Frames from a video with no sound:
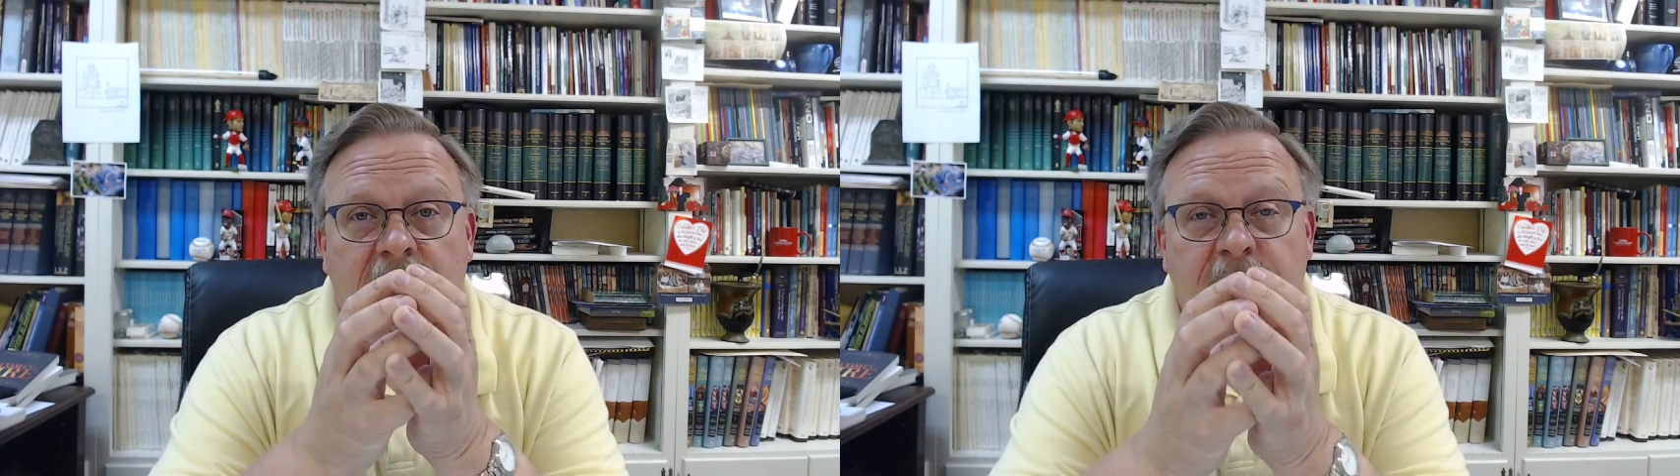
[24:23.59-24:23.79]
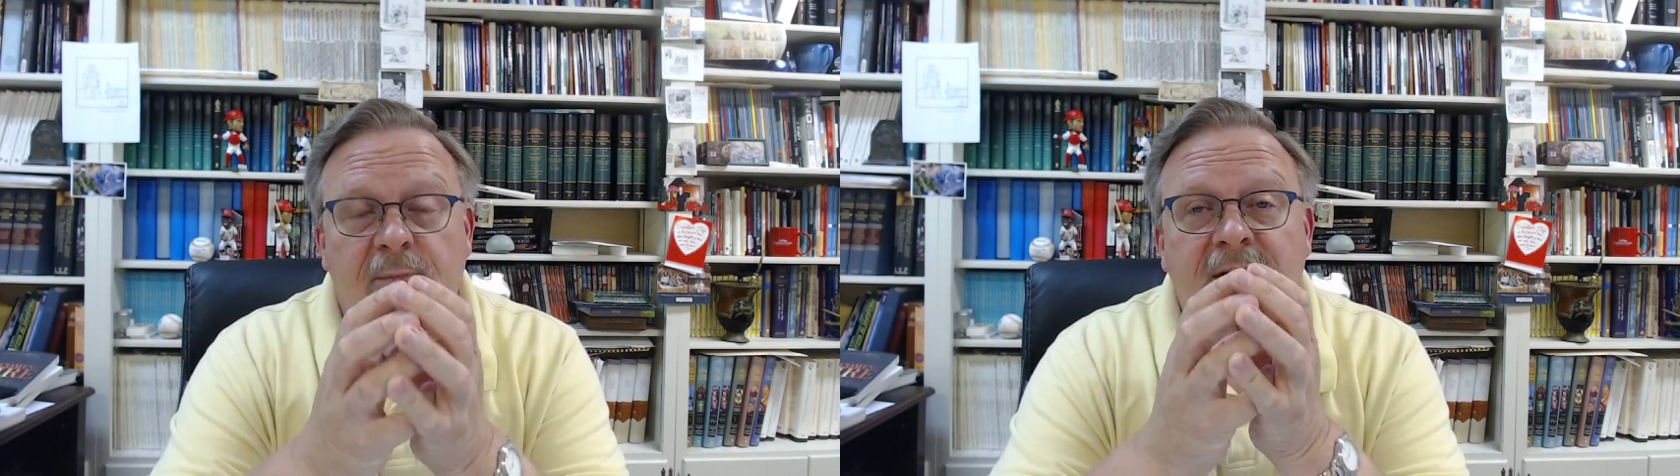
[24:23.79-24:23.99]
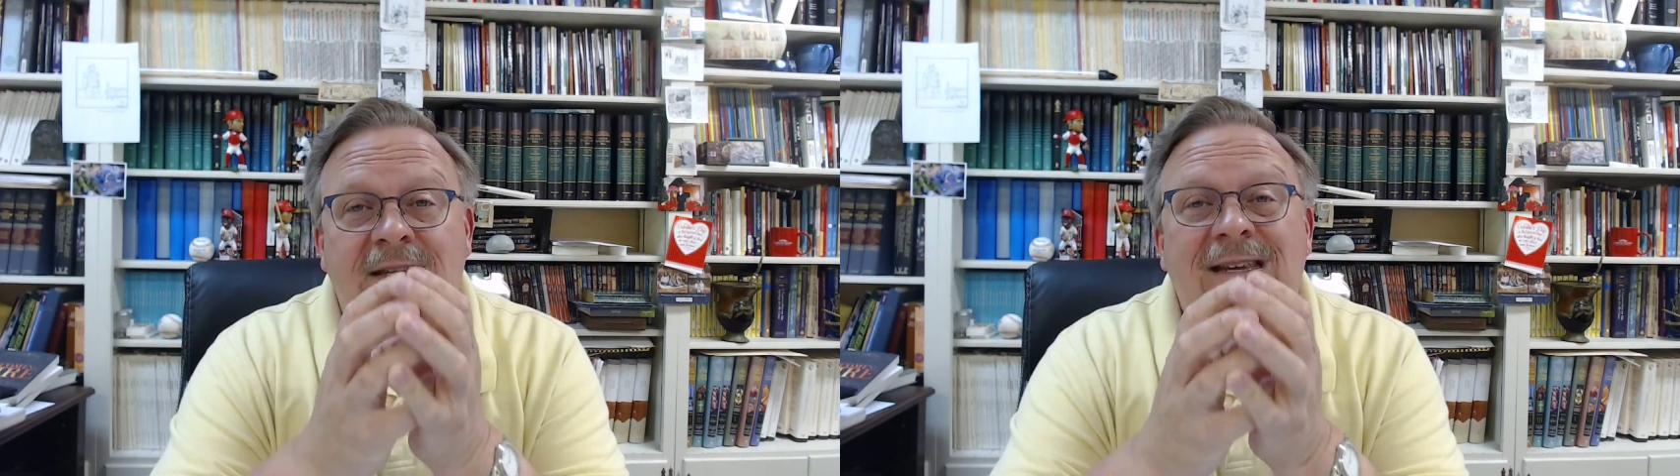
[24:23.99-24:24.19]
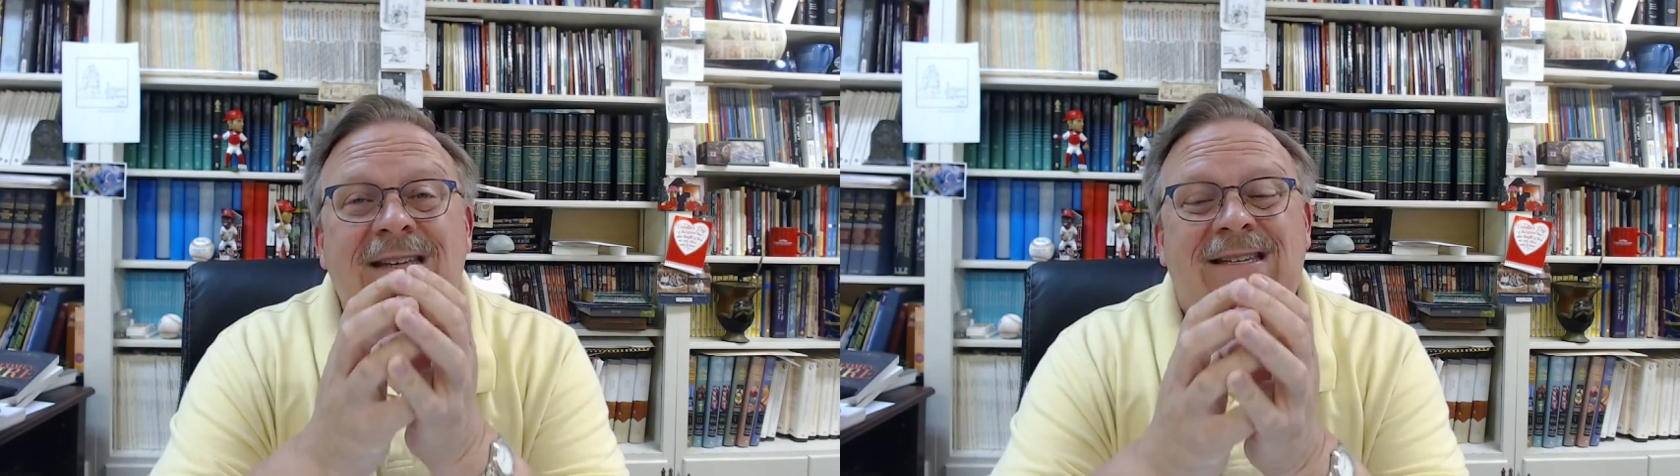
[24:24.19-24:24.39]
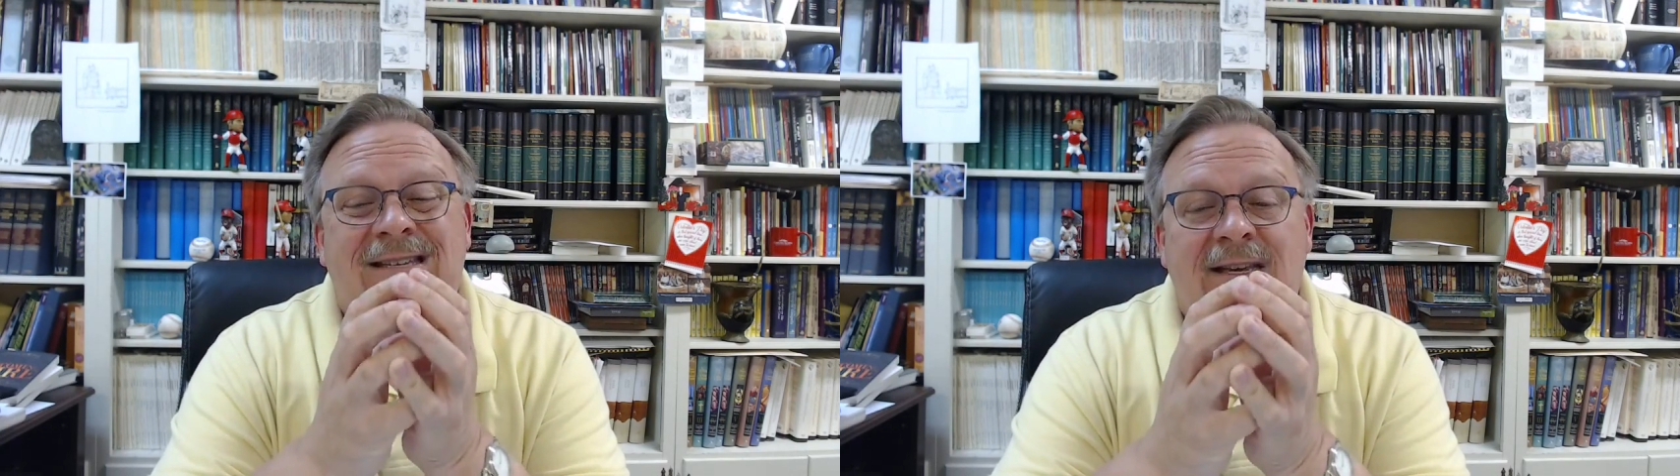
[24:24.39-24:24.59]
from a
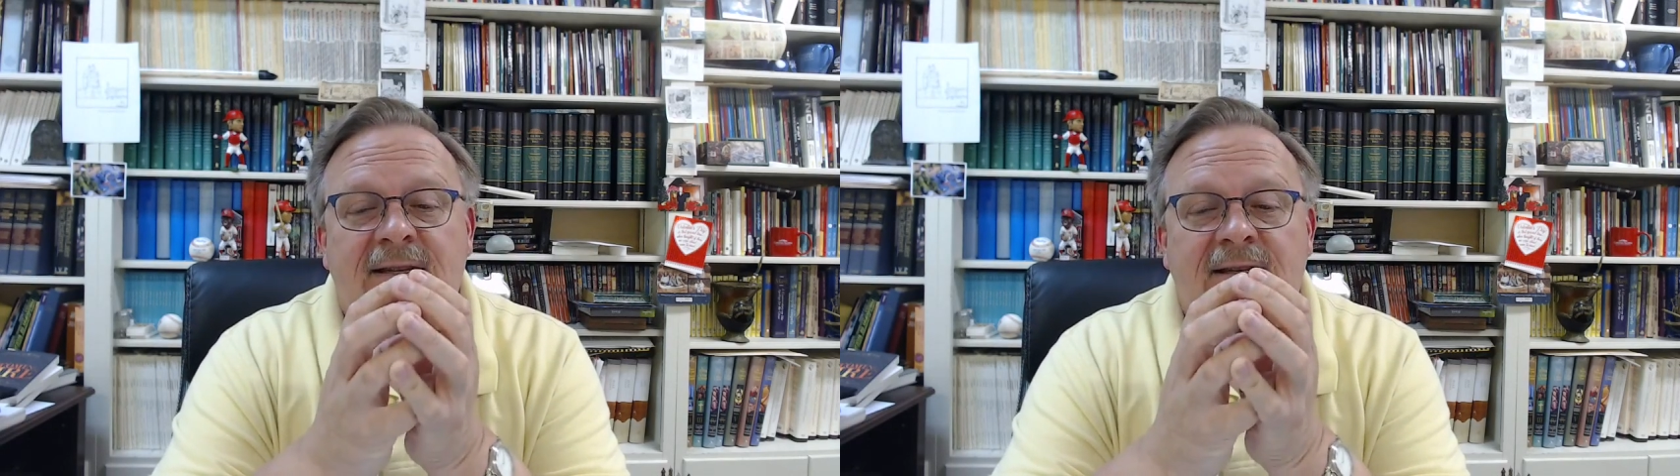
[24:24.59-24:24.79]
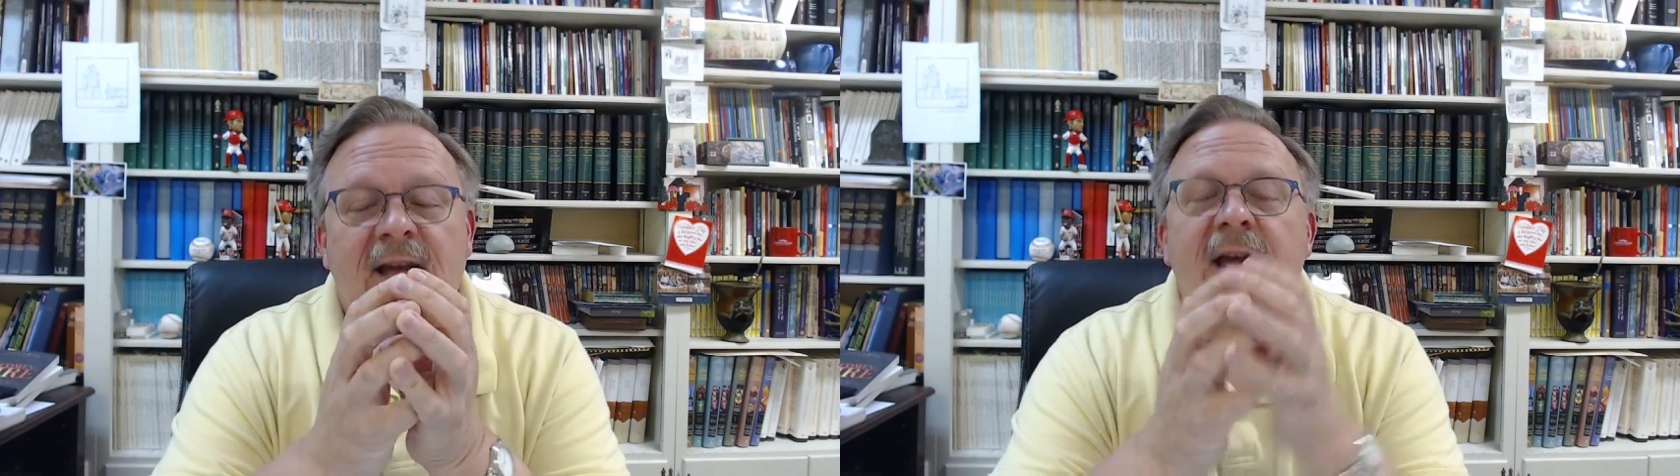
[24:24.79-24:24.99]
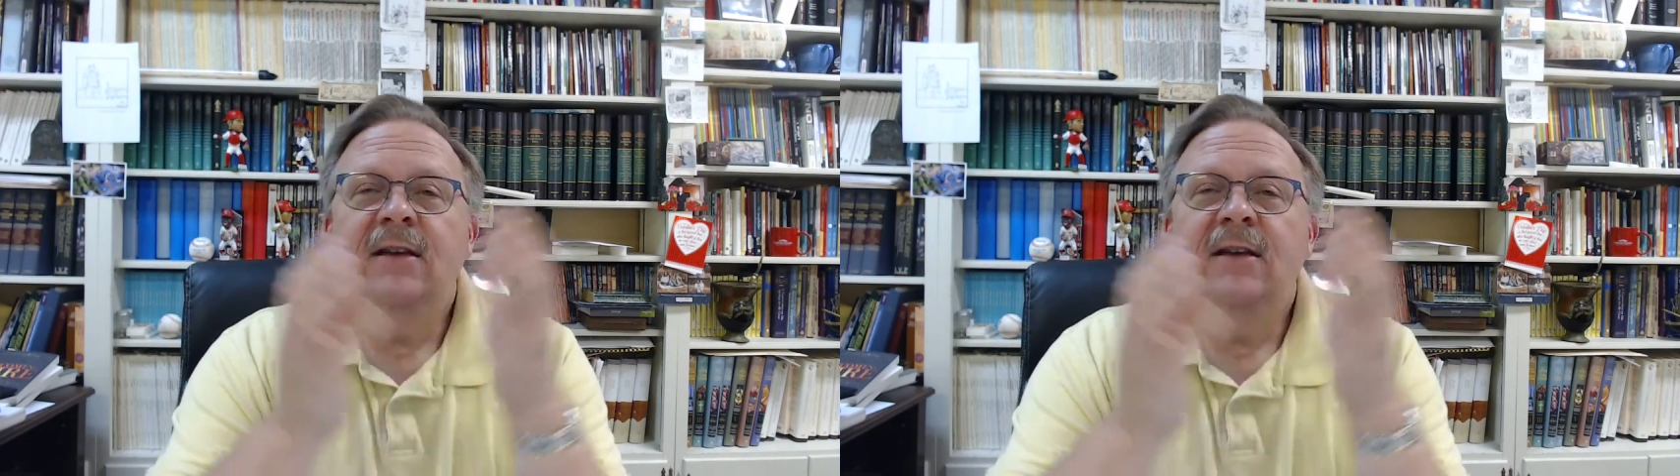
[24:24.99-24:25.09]
distance.